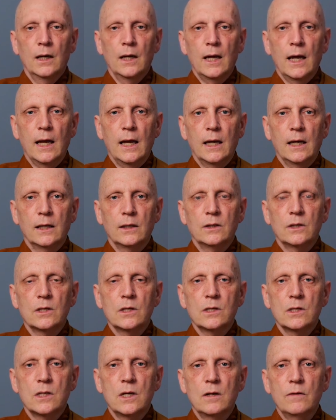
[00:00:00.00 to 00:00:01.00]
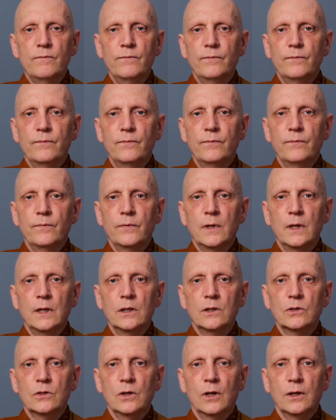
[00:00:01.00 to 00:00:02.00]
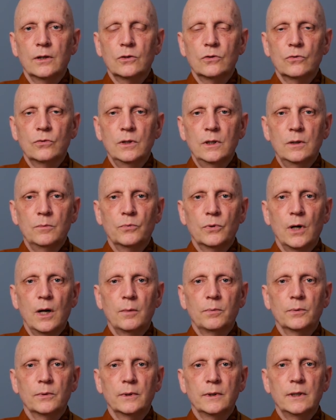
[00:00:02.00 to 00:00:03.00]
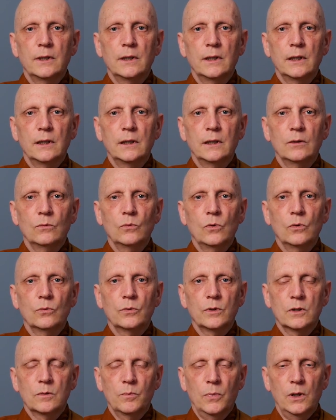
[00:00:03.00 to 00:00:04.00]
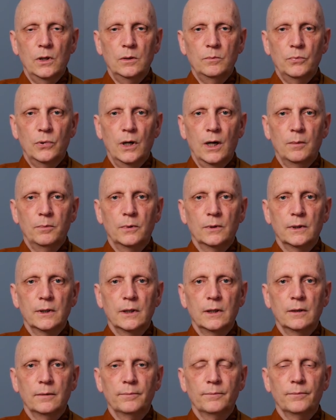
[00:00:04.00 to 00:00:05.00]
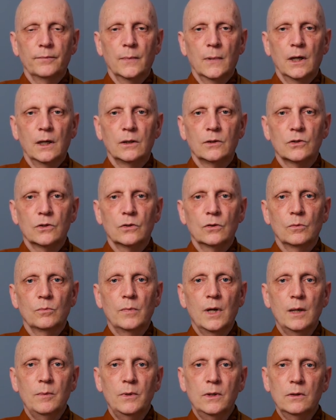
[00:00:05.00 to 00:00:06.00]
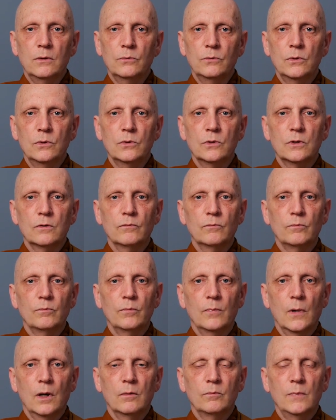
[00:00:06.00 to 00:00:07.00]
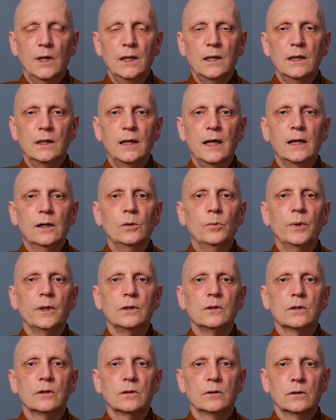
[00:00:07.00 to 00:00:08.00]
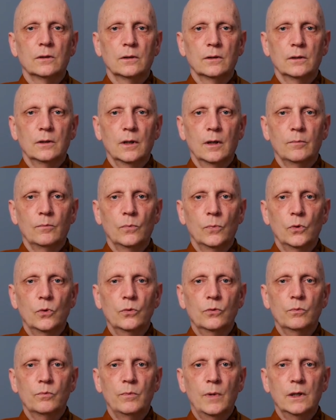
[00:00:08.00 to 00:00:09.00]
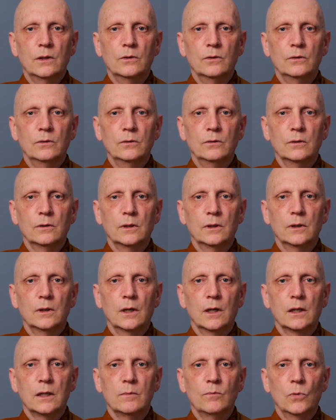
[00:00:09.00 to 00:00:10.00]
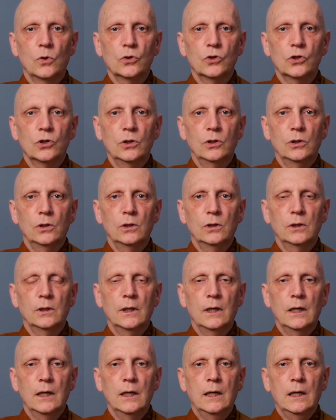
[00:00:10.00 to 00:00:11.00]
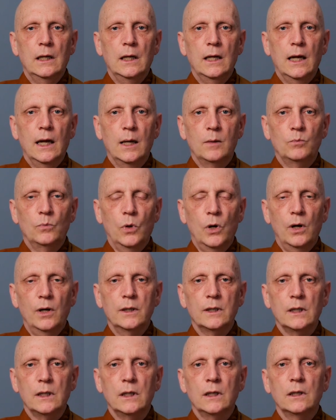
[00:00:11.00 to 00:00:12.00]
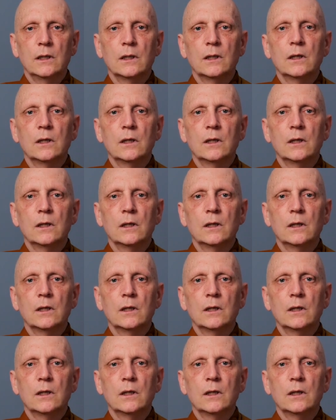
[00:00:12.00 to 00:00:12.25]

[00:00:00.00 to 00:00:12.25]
And if it is not treated properly, then it won't respond properly. And so maybe the roots of many an ailment, both mental, emotional, and body,